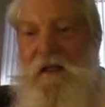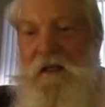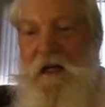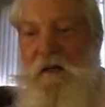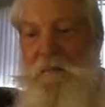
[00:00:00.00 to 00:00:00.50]

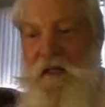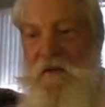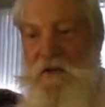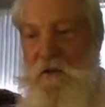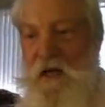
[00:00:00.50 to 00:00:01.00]
God
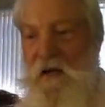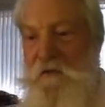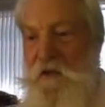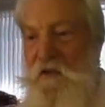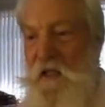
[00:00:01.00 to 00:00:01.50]
made the
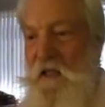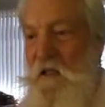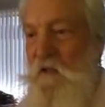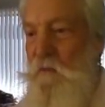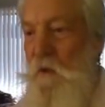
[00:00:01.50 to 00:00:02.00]
giraffe just like
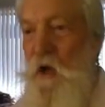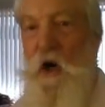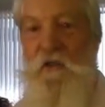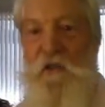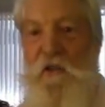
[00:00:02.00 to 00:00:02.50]
it is, with
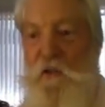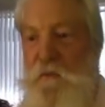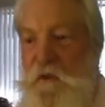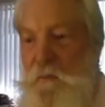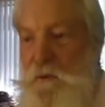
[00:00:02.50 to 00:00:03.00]
all
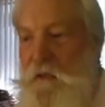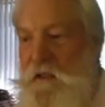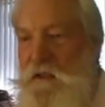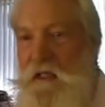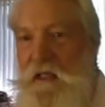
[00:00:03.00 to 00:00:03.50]
systems
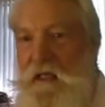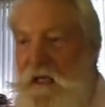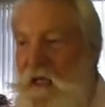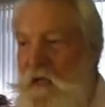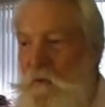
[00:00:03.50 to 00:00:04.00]
complete
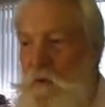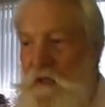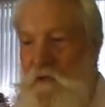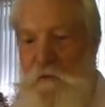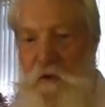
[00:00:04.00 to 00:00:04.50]
and
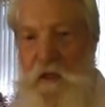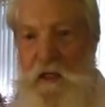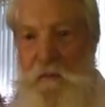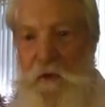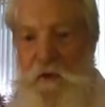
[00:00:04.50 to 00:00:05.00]
ready for
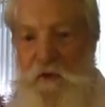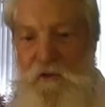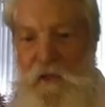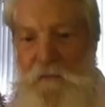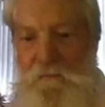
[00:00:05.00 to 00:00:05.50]
any
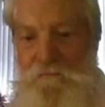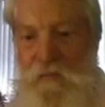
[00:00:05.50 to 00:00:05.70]
emergency.